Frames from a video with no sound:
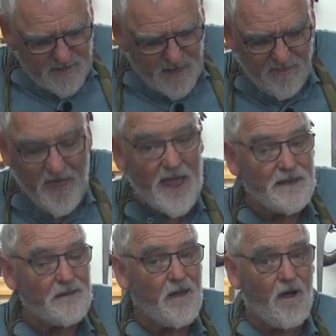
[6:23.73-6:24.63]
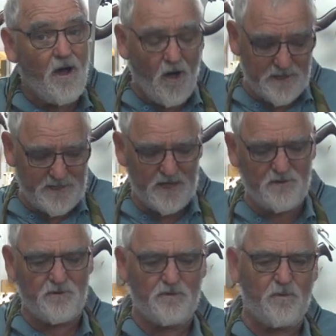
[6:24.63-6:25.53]
Now that
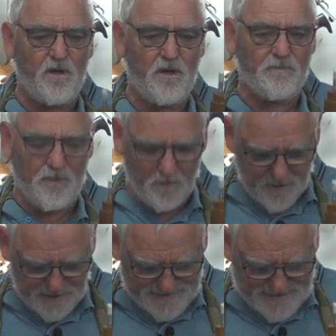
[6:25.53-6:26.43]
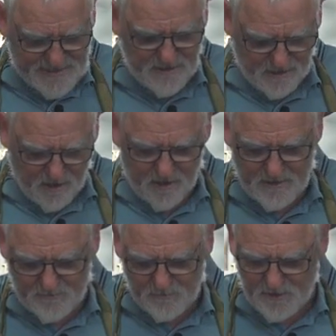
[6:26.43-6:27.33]
idea would work, but what I didn't
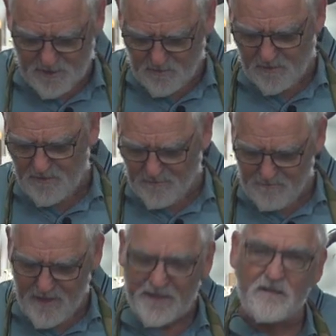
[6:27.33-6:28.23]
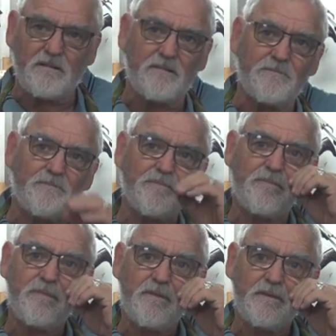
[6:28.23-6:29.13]
like was with the metal
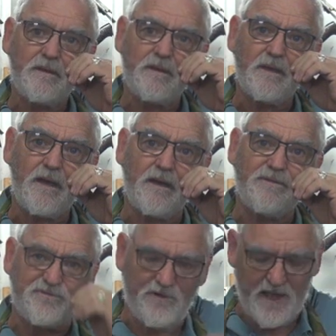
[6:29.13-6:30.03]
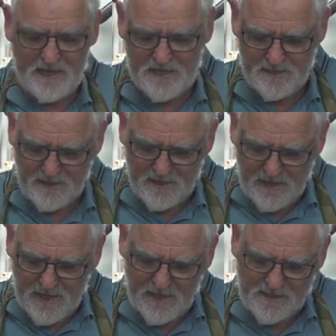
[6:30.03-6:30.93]
thread,
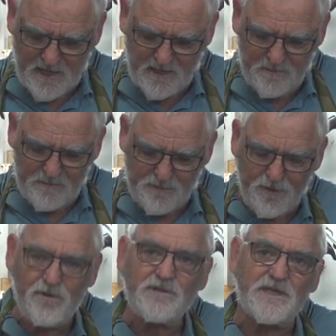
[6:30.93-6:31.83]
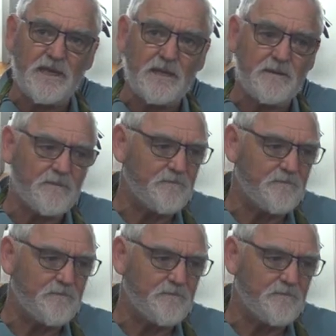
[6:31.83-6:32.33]
it's going to be bruising